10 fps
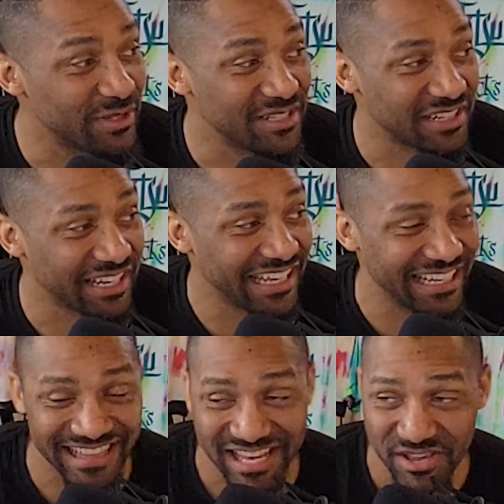Reese,
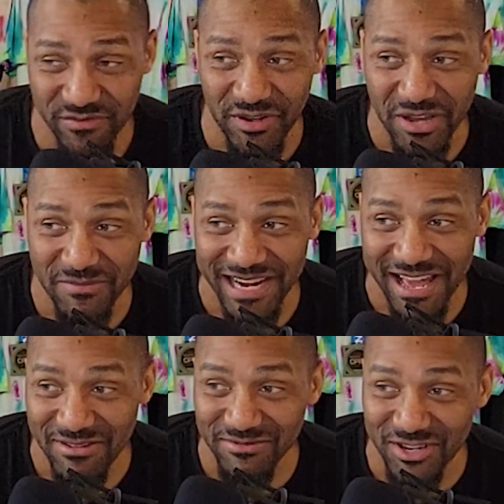again, thank you for coming
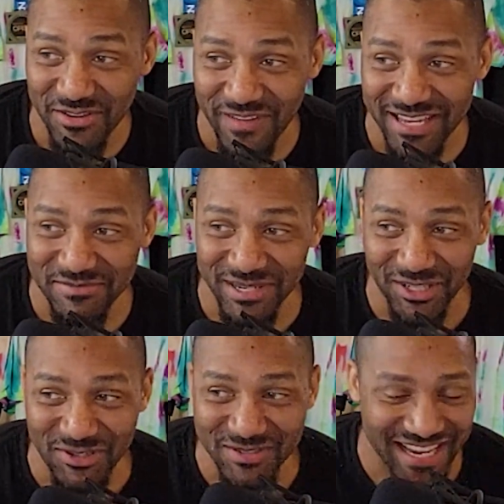out. Jeff asked me to
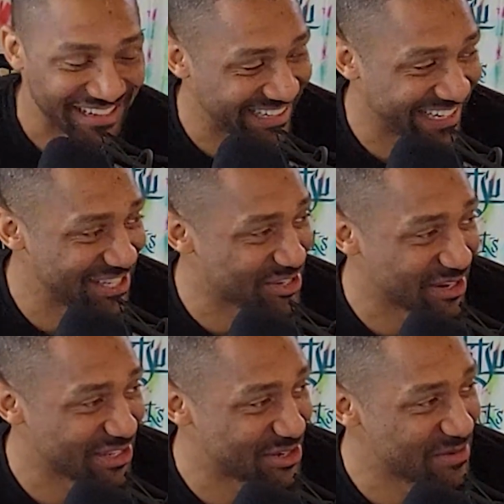close out, and then he
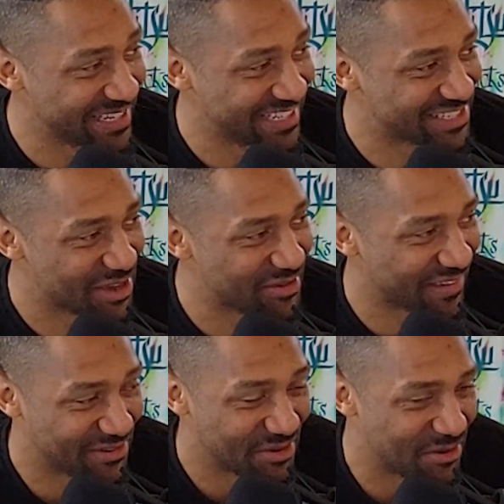starts doing this
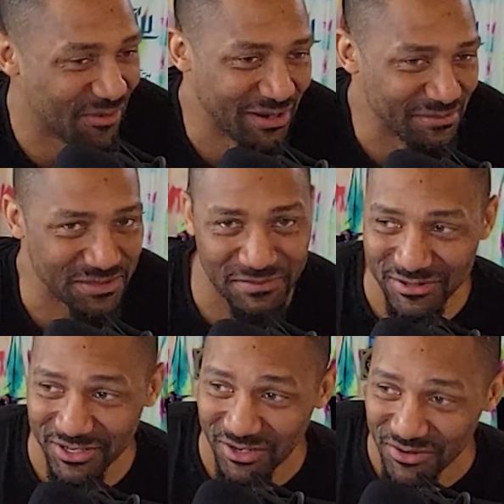stuff. I don't know what I'm
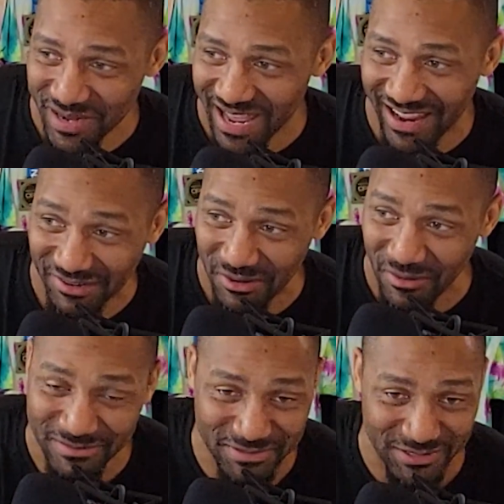supposed to do now. I don't know
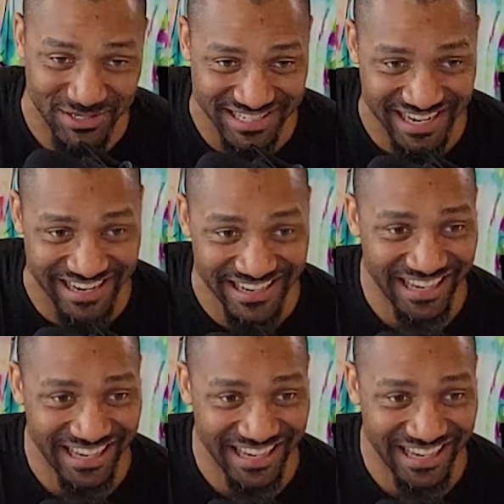what I'm supposed to say.